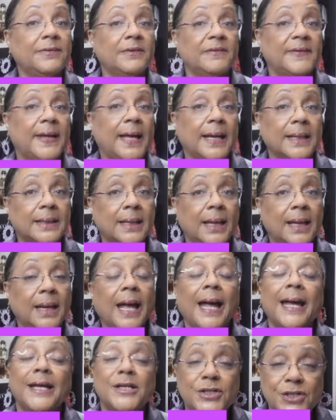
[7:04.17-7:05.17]
for the fact that
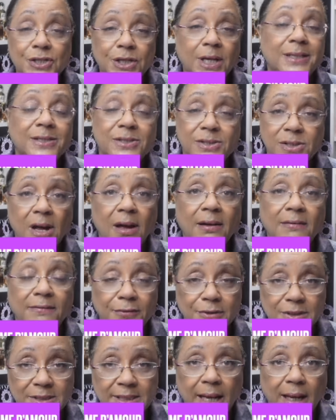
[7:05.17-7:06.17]
I just saw it
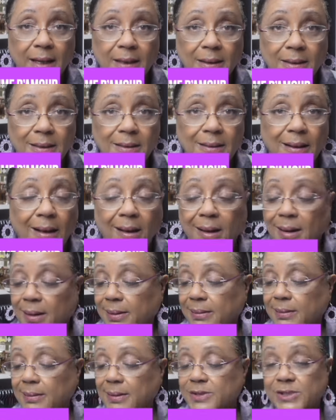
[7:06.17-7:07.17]
for sale
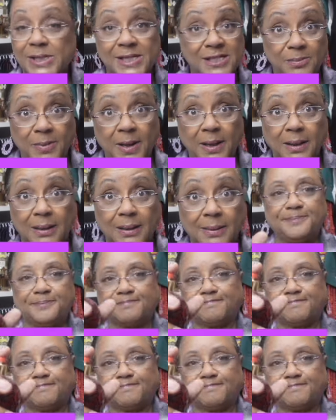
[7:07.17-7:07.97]
on JCPenney.